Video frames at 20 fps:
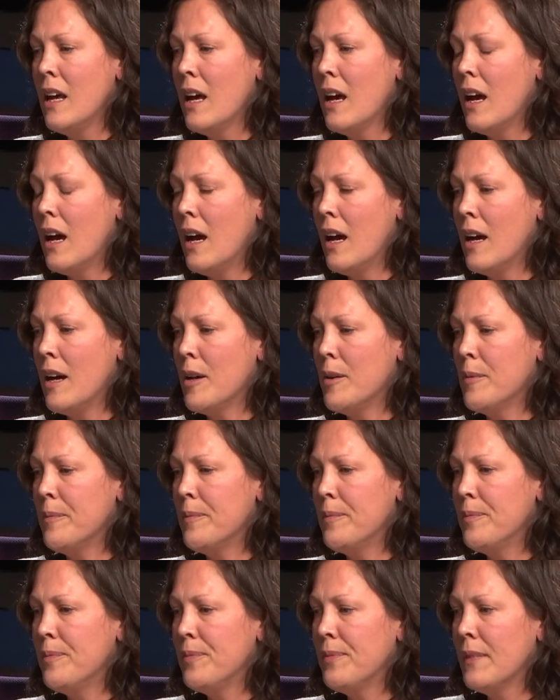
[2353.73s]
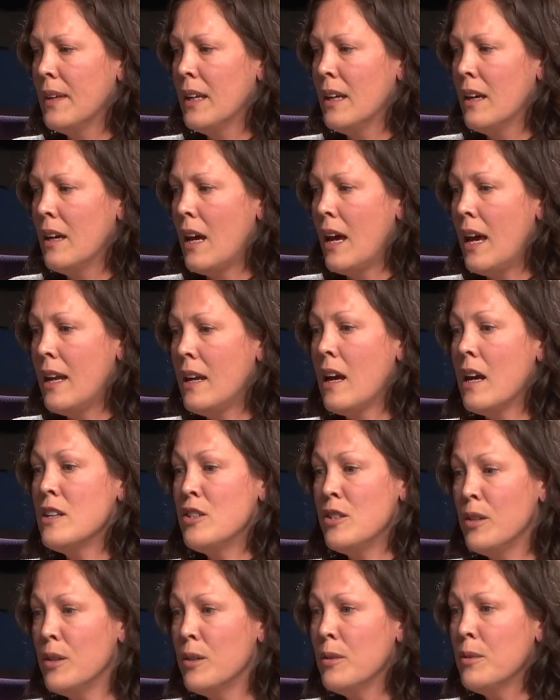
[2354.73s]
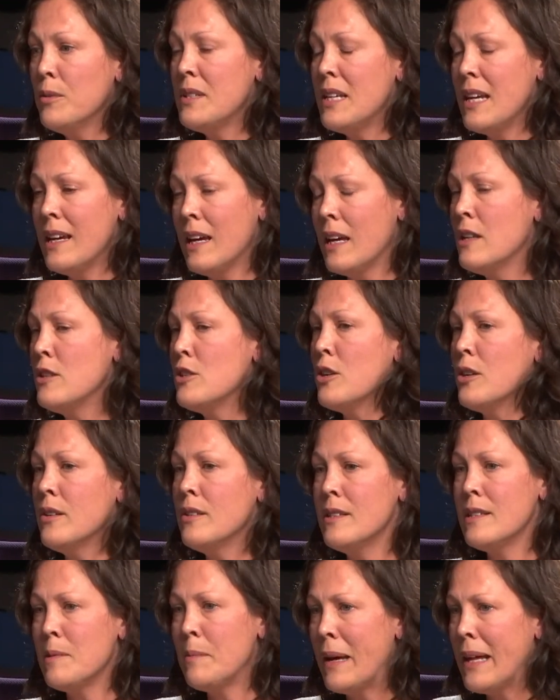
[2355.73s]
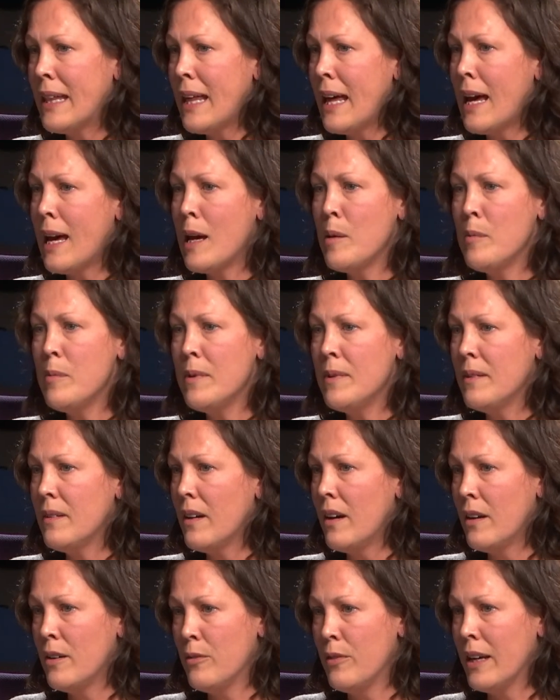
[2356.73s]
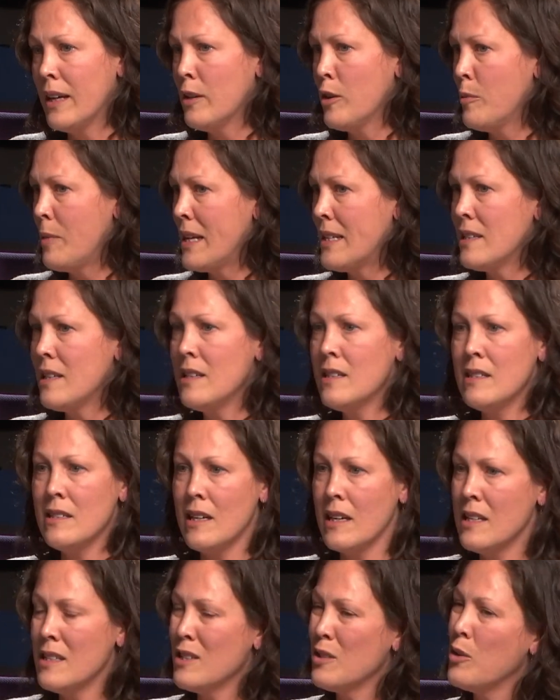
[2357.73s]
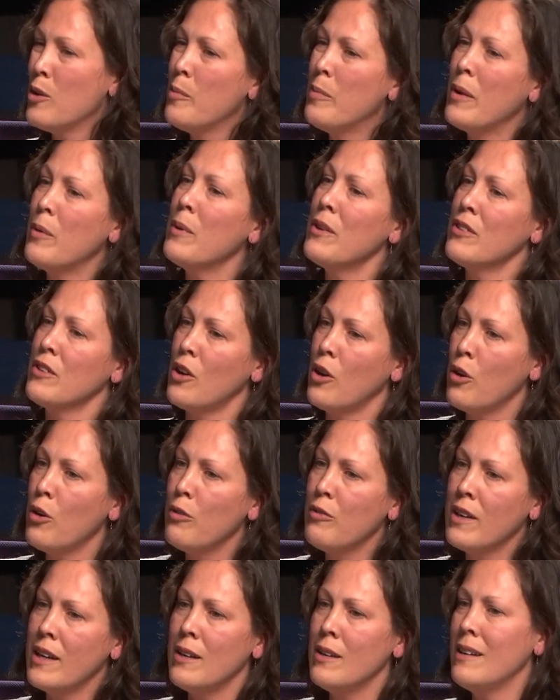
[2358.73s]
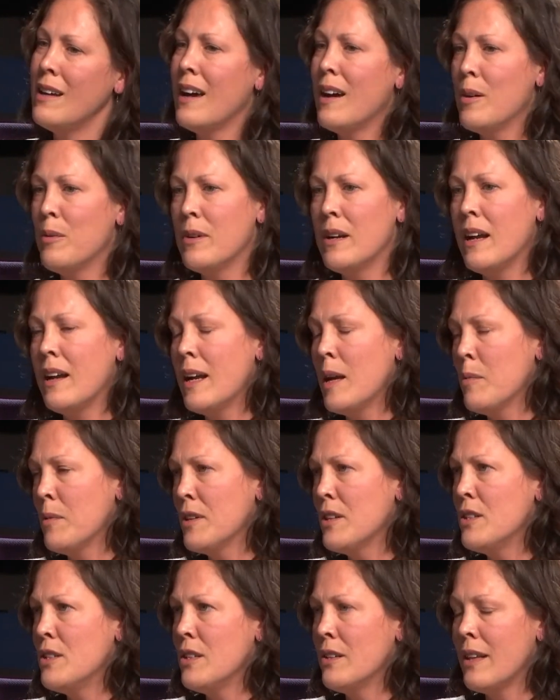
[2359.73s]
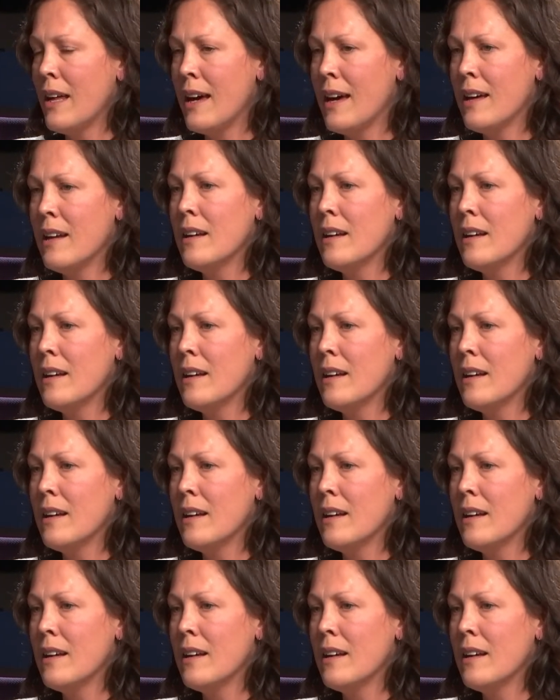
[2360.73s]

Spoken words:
And I do take interns in my lab on a regular basis, high school, but with COVID, we're not able to do that.